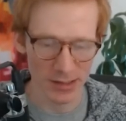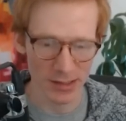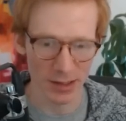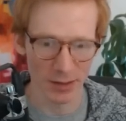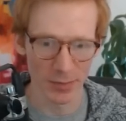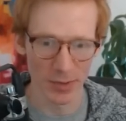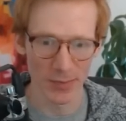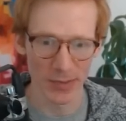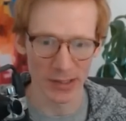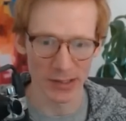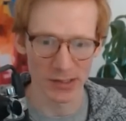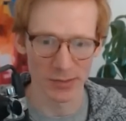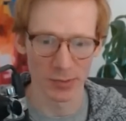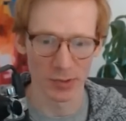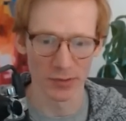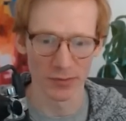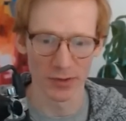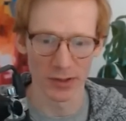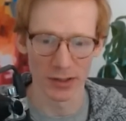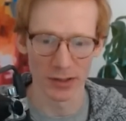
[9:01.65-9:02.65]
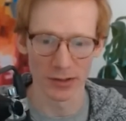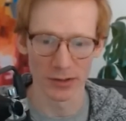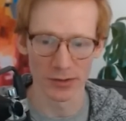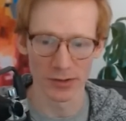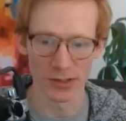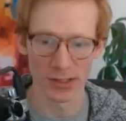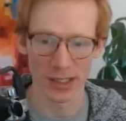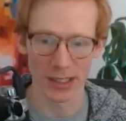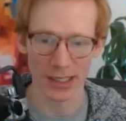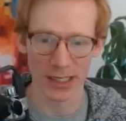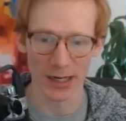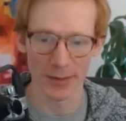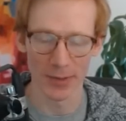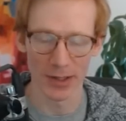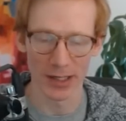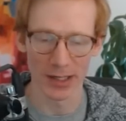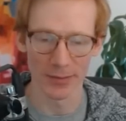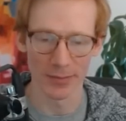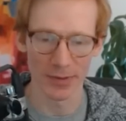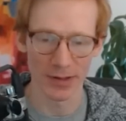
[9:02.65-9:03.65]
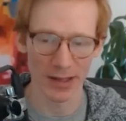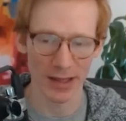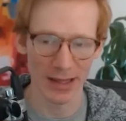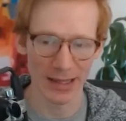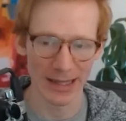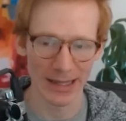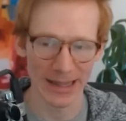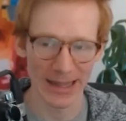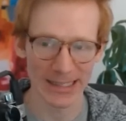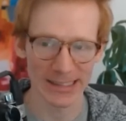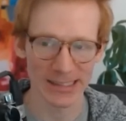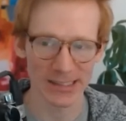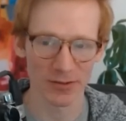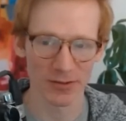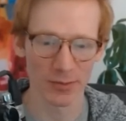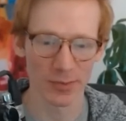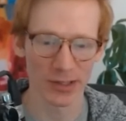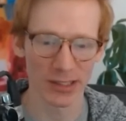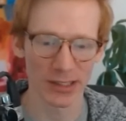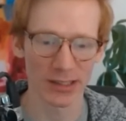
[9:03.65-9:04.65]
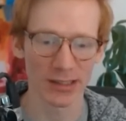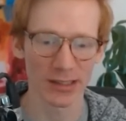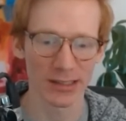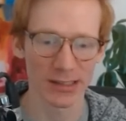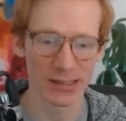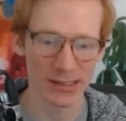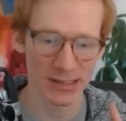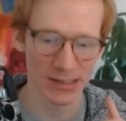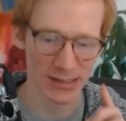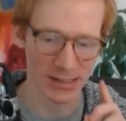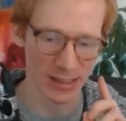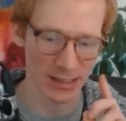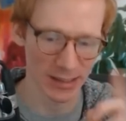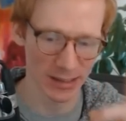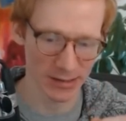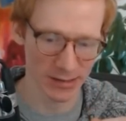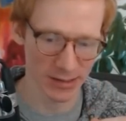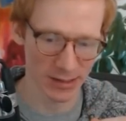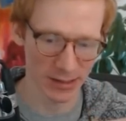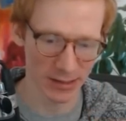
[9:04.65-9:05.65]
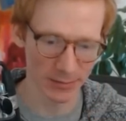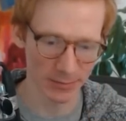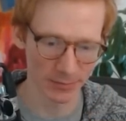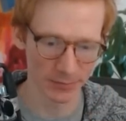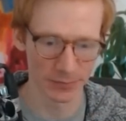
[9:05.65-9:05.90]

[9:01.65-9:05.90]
I'll be making some more videos coming up. Thanks everybody. See you next time.